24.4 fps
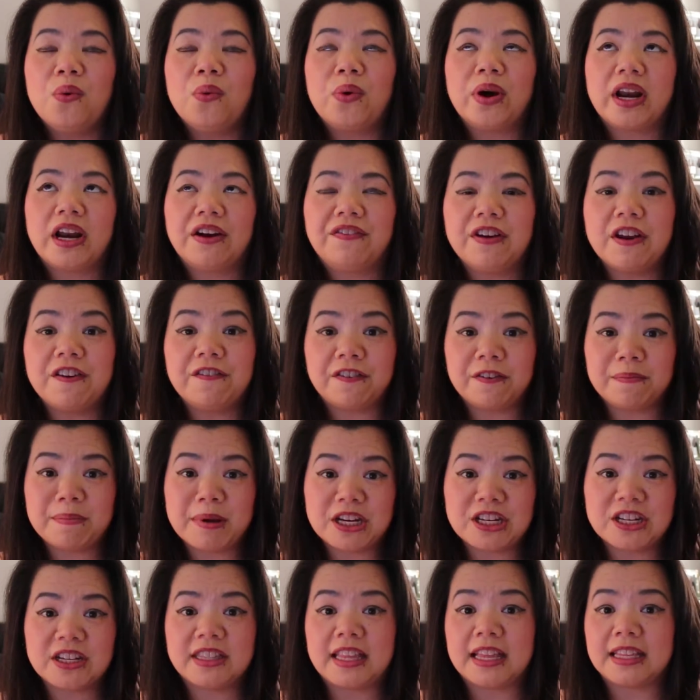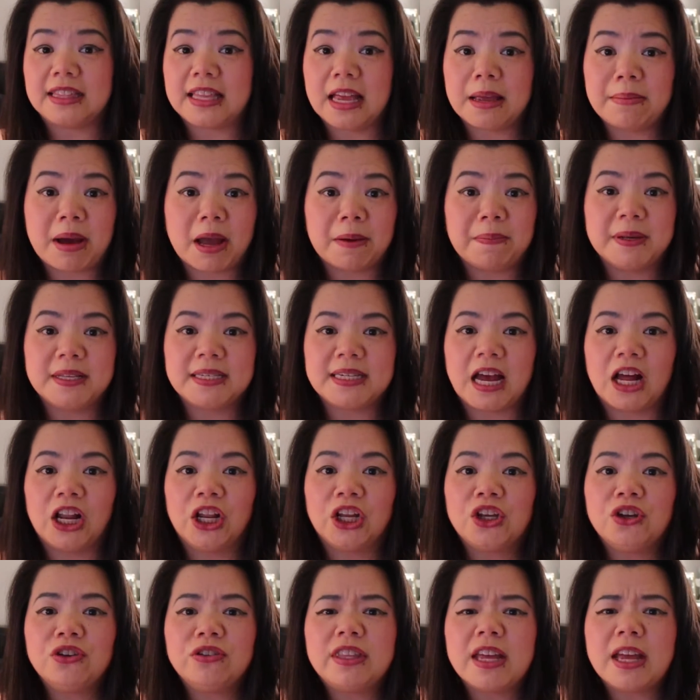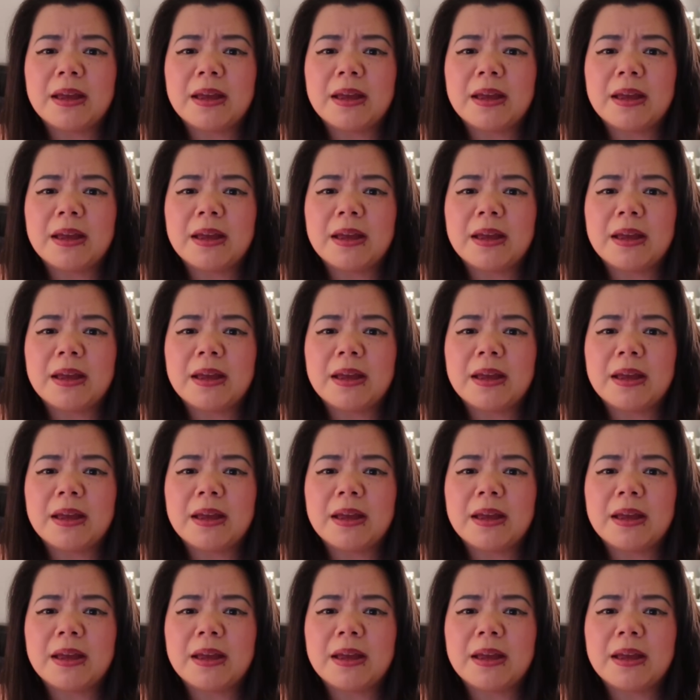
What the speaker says: whatever information that they might be telling you,